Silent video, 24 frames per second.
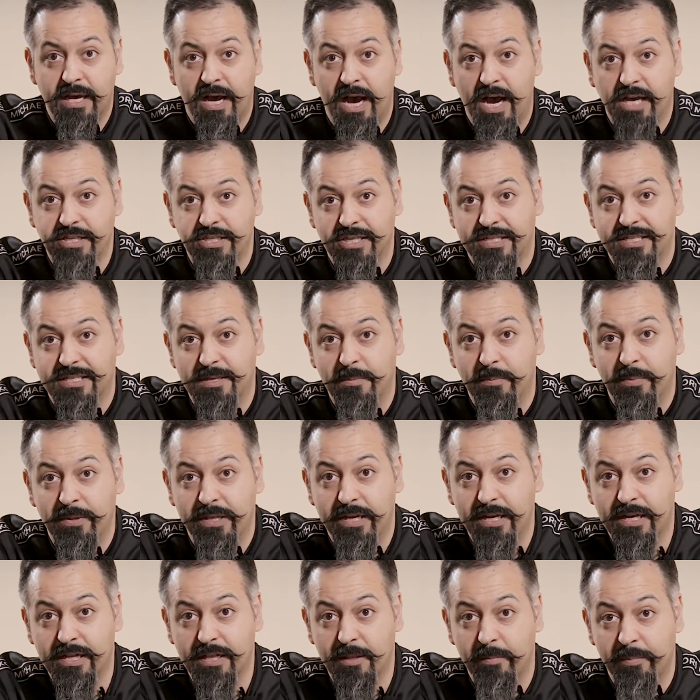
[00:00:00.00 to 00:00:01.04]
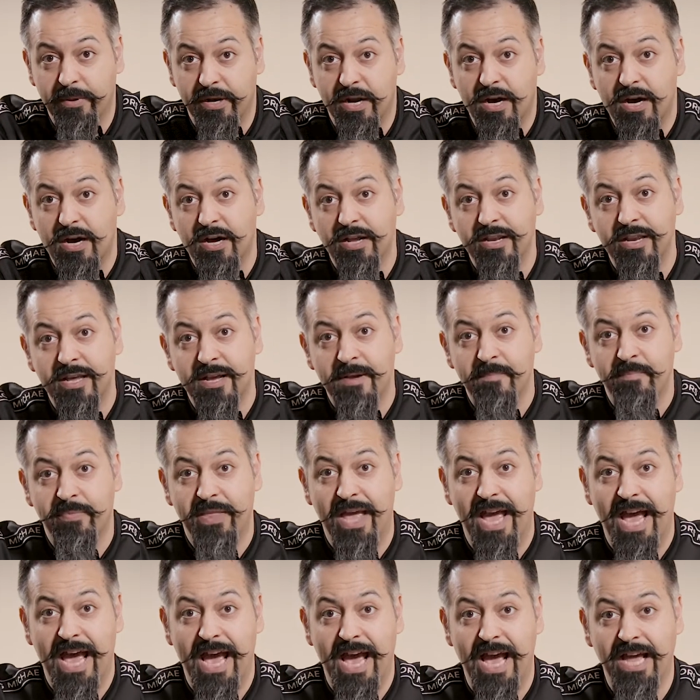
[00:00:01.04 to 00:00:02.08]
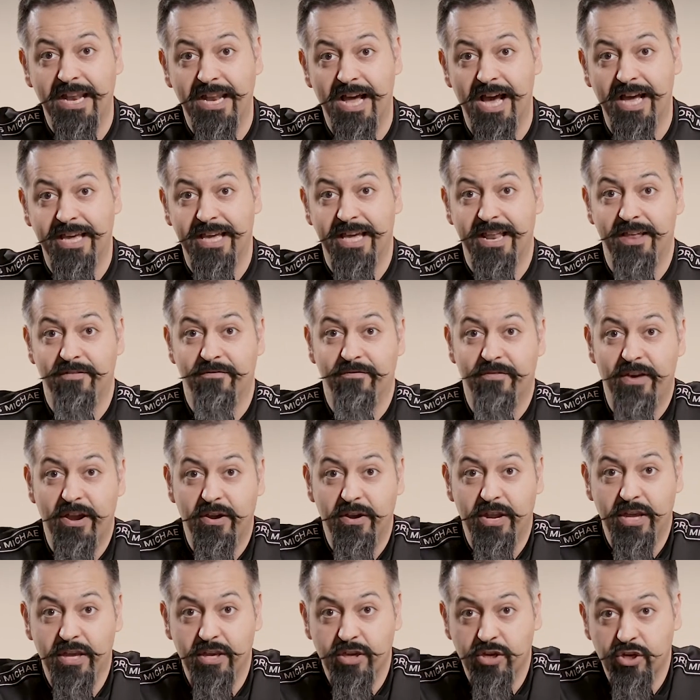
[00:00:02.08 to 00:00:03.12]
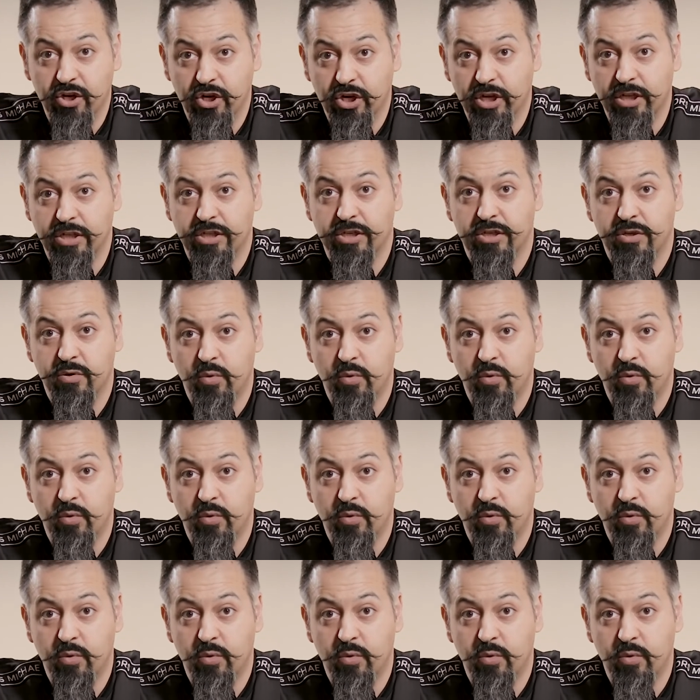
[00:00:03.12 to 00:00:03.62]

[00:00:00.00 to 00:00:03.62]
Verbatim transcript: I just simply clip it on and I get a very good